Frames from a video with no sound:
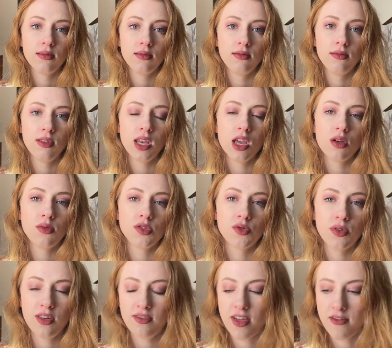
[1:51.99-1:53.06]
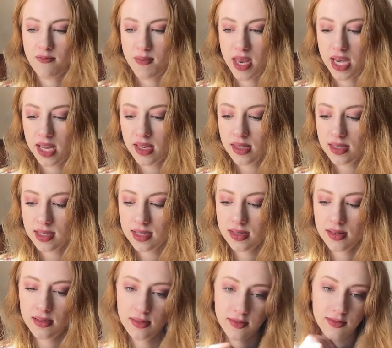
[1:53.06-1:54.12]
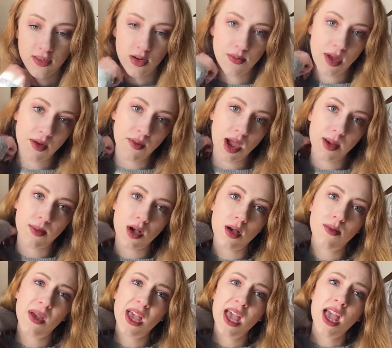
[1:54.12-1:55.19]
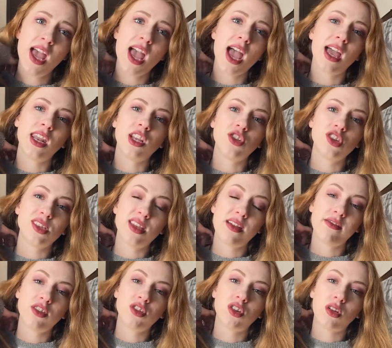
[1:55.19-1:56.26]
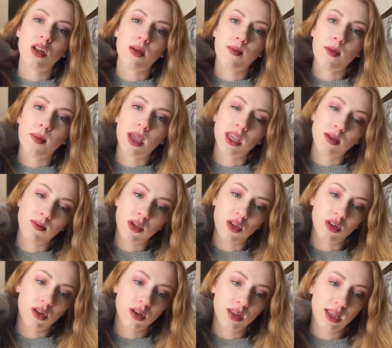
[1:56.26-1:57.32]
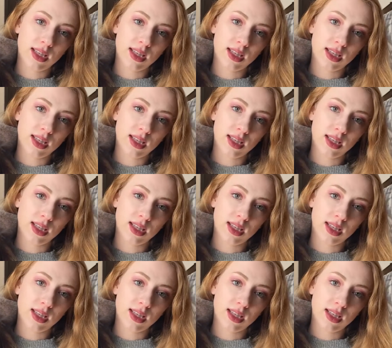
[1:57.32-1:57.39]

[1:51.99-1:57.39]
video was 25 minutes for my wrap-up, and it just never showed up on my computer.